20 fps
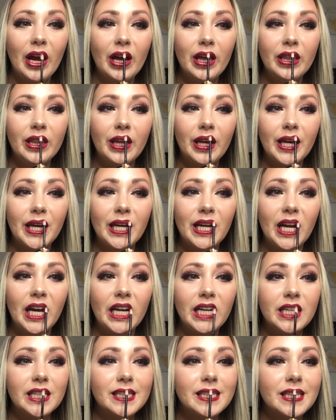And then
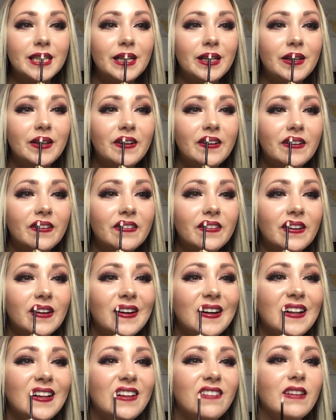I just go over
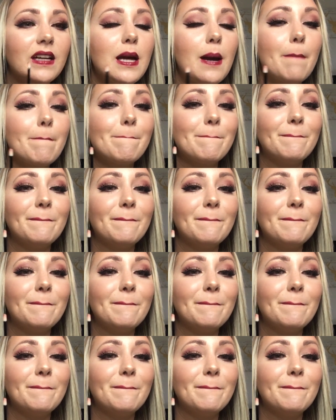all of it.